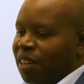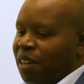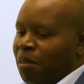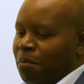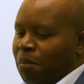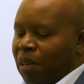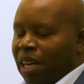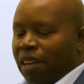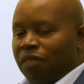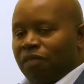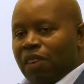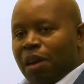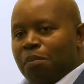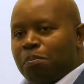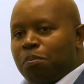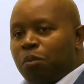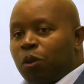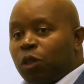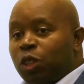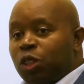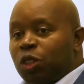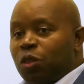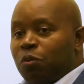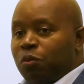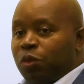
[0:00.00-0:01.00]
but if I
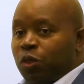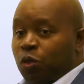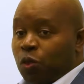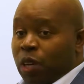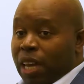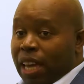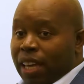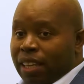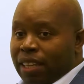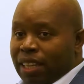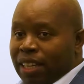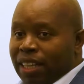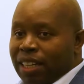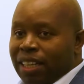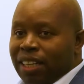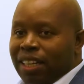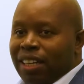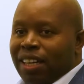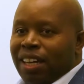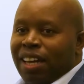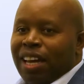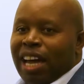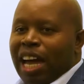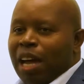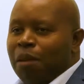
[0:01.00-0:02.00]
put them together,
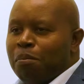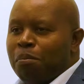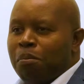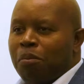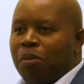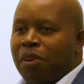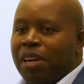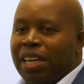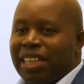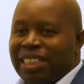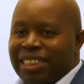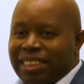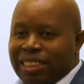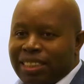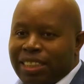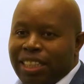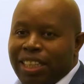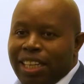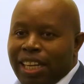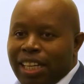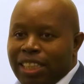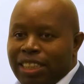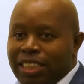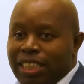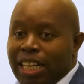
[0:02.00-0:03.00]
I bring
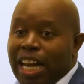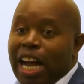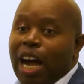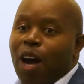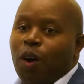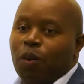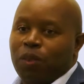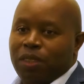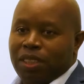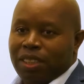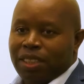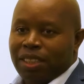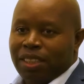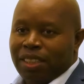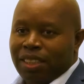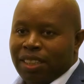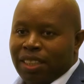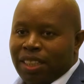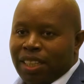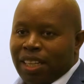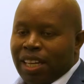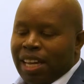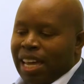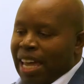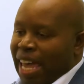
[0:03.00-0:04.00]
synergy out.
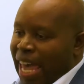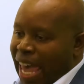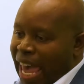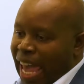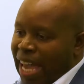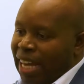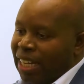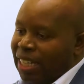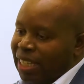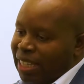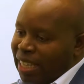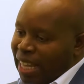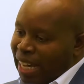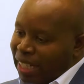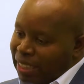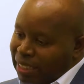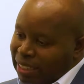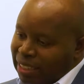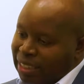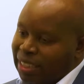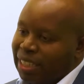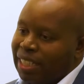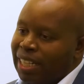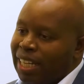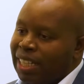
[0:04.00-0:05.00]
And that
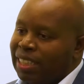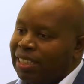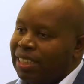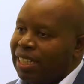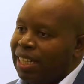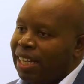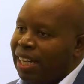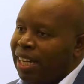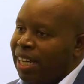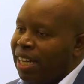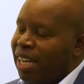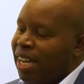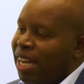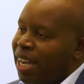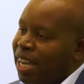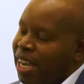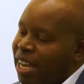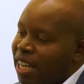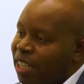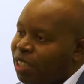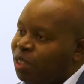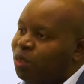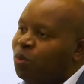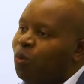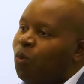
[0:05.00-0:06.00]
synergy
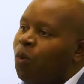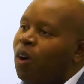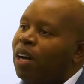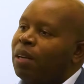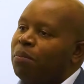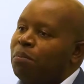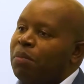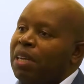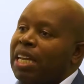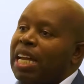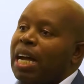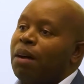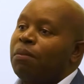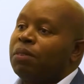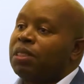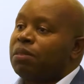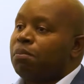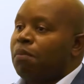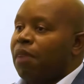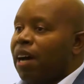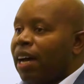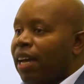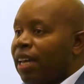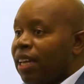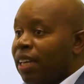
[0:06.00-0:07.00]
is what becomes
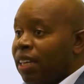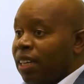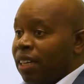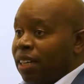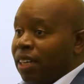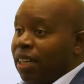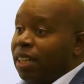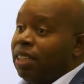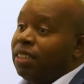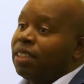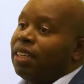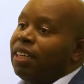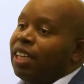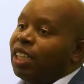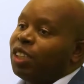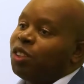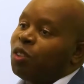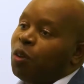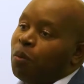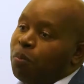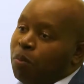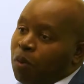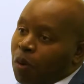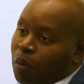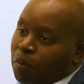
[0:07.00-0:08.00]
my
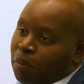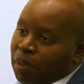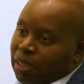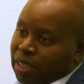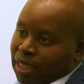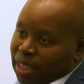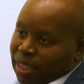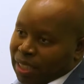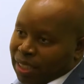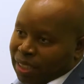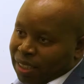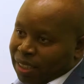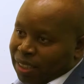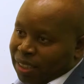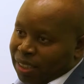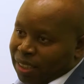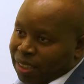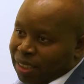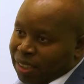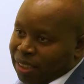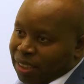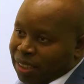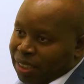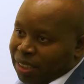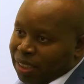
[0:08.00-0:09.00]
intellectual property.
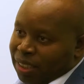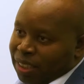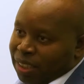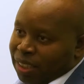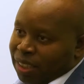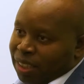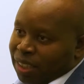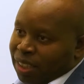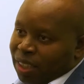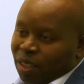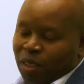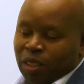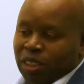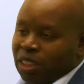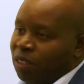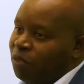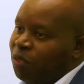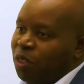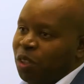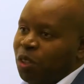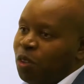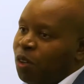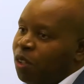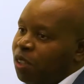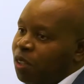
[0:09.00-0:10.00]
Because if
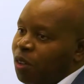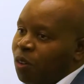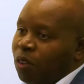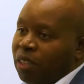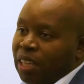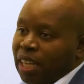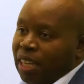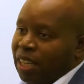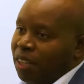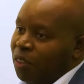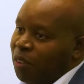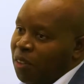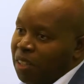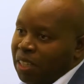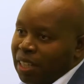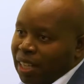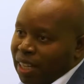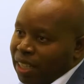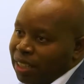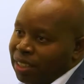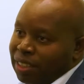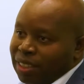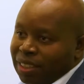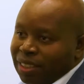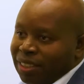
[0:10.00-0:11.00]
you don't know the
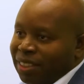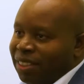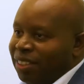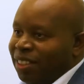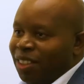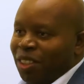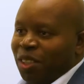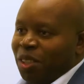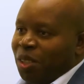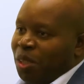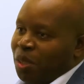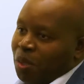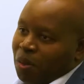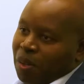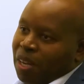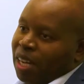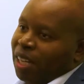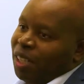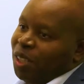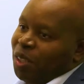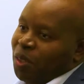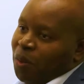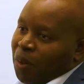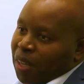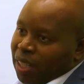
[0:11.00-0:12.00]
ingredients, you
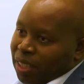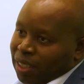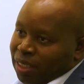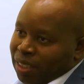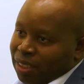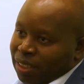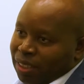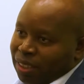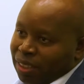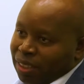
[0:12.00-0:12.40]
can't do it.